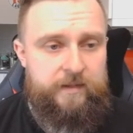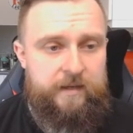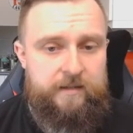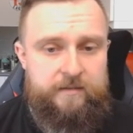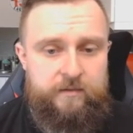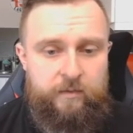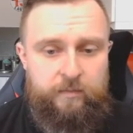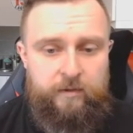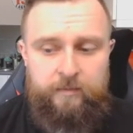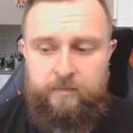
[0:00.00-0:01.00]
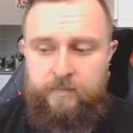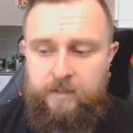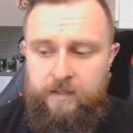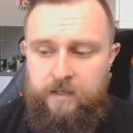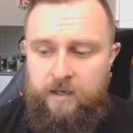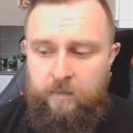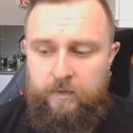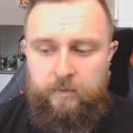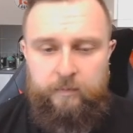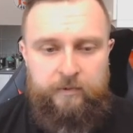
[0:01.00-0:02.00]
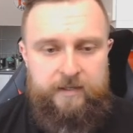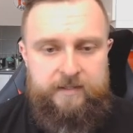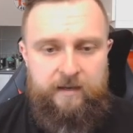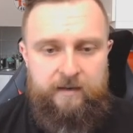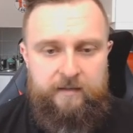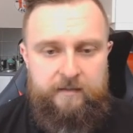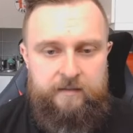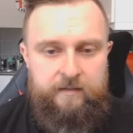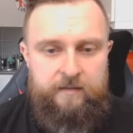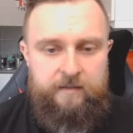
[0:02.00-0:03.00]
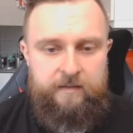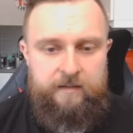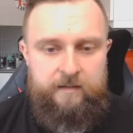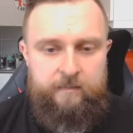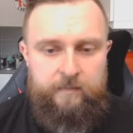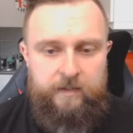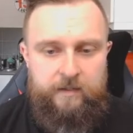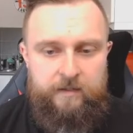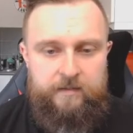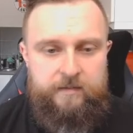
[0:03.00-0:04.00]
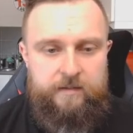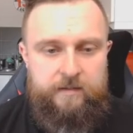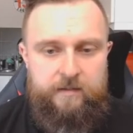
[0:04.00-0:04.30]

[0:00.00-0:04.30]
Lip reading: days. No problem. We will praise Hein because